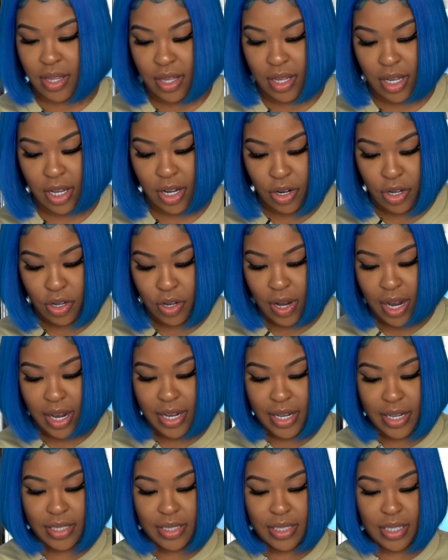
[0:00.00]
Here, you
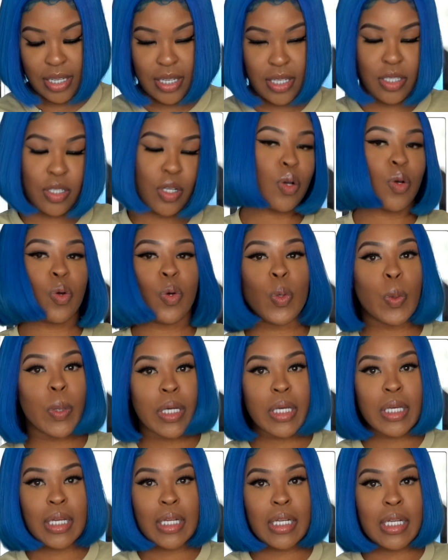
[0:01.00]
guys, is a
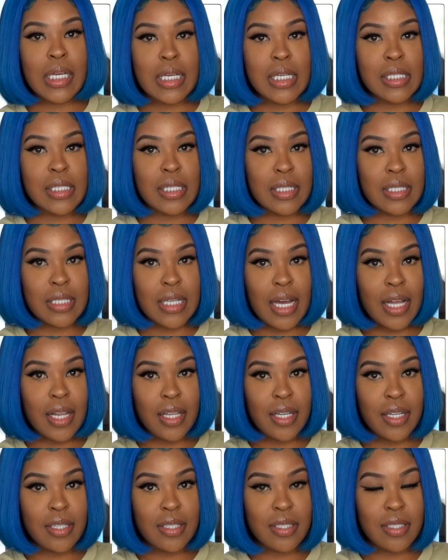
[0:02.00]
quick and easy
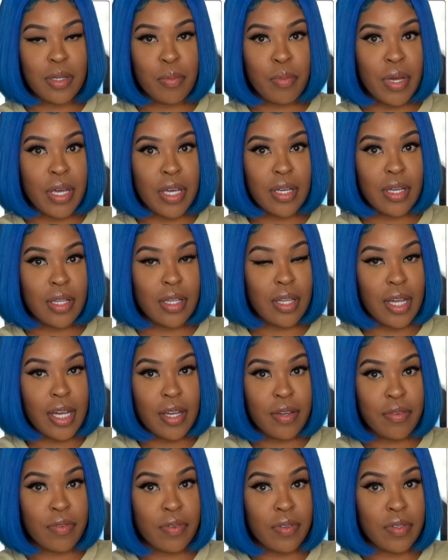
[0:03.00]
salad to make
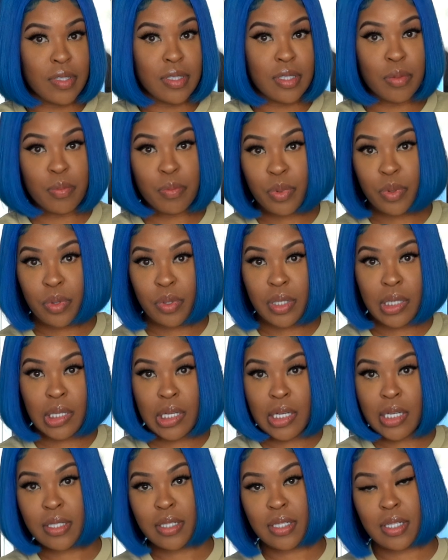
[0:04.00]
life simple and
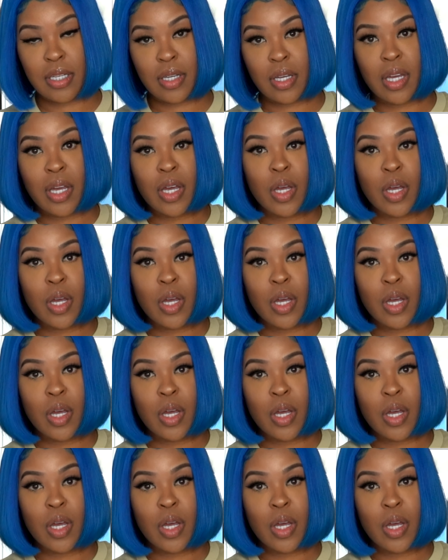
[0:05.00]
easy.